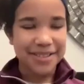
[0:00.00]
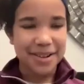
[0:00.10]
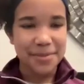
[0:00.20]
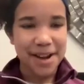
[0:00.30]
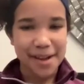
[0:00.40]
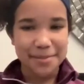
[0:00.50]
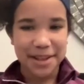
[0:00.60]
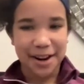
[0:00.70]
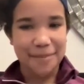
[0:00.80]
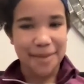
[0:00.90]
sometimes
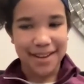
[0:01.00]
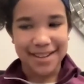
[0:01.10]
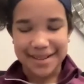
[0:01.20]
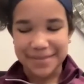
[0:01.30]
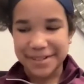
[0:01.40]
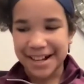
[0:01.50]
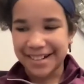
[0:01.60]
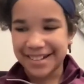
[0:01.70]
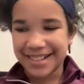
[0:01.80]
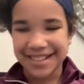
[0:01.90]
there are bedtime
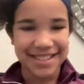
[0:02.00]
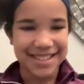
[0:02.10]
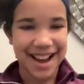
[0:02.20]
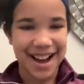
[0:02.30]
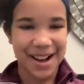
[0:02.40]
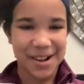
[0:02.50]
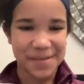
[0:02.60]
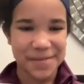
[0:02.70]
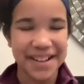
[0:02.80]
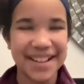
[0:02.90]
challenges.
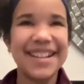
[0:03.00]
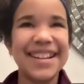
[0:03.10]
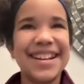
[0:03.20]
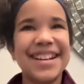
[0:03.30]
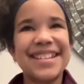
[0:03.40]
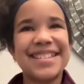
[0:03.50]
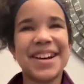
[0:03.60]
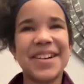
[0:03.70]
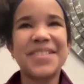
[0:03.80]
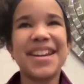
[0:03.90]

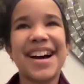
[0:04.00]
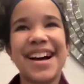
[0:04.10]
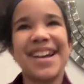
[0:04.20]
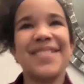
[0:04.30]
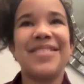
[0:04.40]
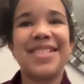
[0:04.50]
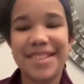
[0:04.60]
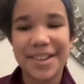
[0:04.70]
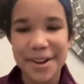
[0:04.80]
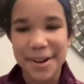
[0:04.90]

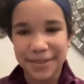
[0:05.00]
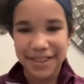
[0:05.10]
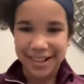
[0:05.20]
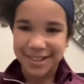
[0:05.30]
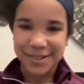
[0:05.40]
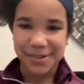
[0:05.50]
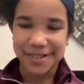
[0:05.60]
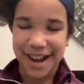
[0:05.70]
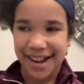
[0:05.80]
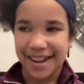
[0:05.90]
Sometimes, you know, it's like a school
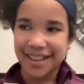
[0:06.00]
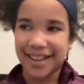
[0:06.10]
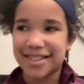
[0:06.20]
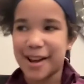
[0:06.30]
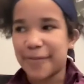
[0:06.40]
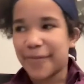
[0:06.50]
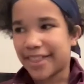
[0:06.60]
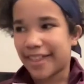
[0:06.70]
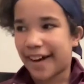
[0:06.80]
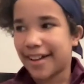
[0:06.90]
night, like stuff
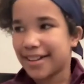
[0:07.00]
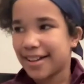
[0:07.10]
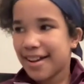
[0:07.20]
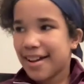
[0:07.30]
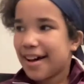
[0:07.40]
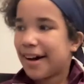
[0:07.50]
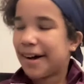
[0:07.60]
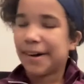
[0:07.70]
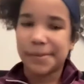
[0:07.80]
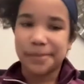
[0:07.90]
like that.
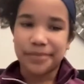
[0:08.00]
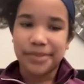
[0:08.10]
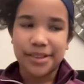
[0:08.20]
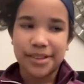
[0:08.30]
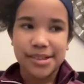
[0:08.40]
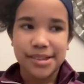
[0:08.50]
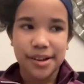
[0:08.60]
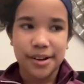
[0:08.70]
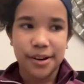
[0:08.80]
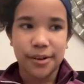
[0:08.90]

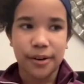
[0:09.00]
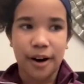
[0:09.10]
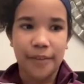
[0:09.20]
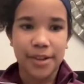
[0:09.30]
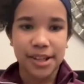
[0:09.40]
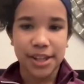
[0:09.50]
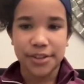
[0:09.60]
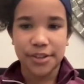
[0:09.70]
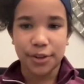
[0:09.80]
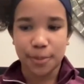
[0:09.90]
So obviously there's
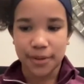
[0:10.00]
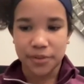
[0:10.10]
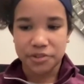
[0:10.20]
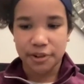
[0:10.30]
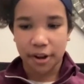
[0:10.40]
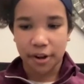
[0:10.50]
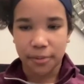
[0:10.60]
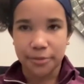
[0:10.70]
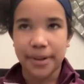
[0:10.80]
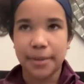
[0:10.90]
a little bit of a struggle
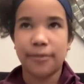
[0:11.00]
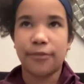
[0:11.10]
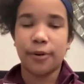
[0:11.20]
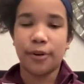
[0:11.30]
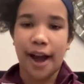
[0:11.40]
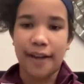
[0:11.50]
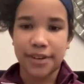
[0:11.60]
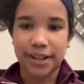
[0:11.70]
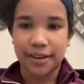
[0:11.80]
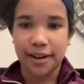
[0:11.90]
with me before,
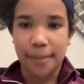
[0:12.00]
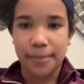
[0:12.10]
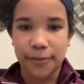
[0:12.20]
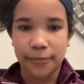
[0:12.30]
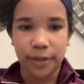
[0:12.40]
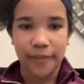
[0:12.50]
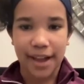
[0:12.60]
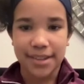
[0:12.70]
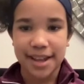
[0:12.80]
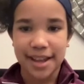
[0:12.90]
having not been fully
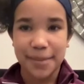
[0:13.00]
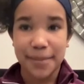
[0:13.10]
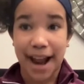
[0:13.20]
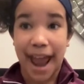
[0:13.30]
vaccinated, but I